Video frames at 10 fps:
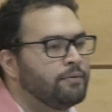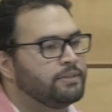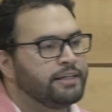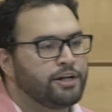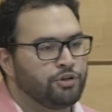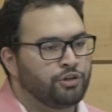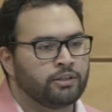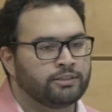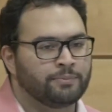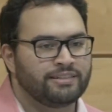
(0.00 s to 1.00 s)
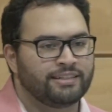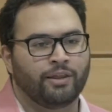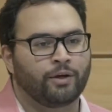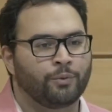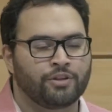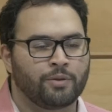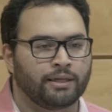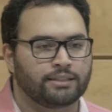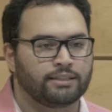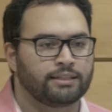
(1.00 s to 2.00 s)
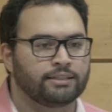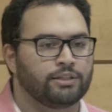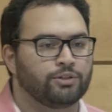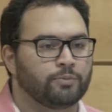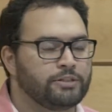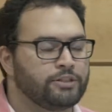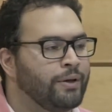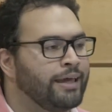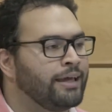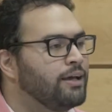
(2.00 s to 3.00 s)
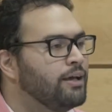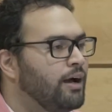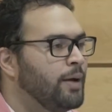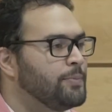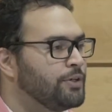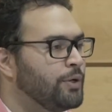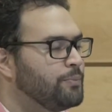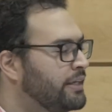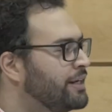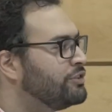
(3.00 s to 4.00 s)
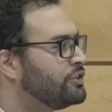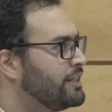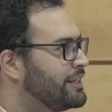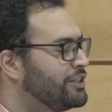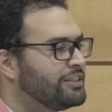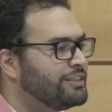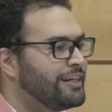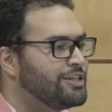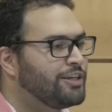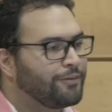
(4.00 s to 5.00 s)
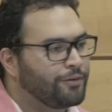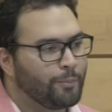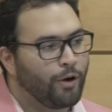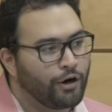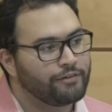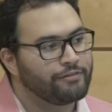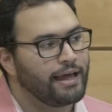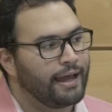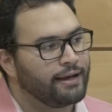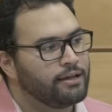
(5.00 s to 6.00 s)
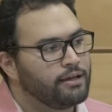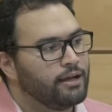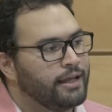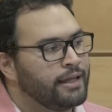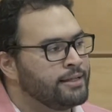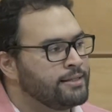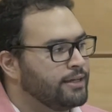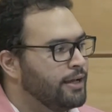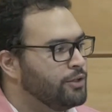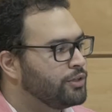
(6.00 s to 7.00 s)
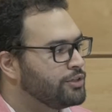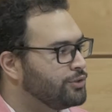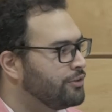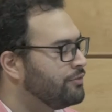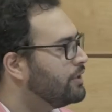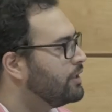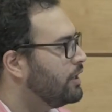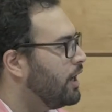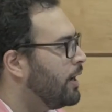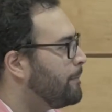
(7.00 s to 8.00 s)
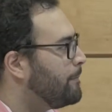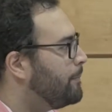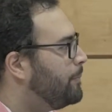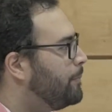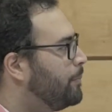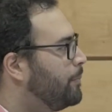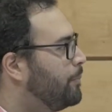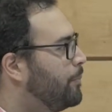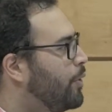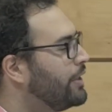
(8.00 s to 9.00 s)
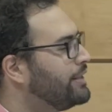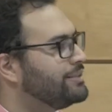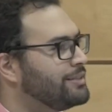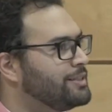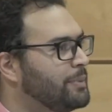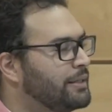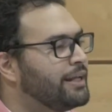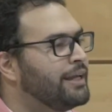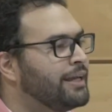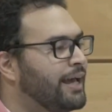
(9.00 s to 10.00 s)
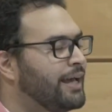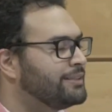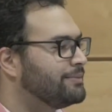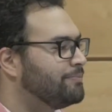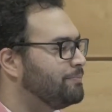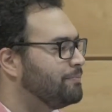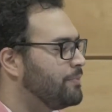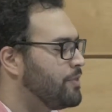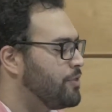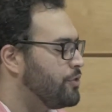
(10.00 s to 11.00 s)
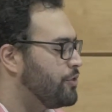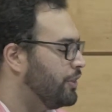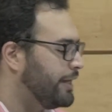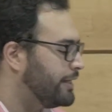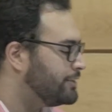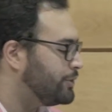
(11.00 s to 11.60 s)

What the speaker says: Data journalism is now one of the biggest things that you could be doing. So data visualization is an integral part of that. And you can sort of point to this beginning as point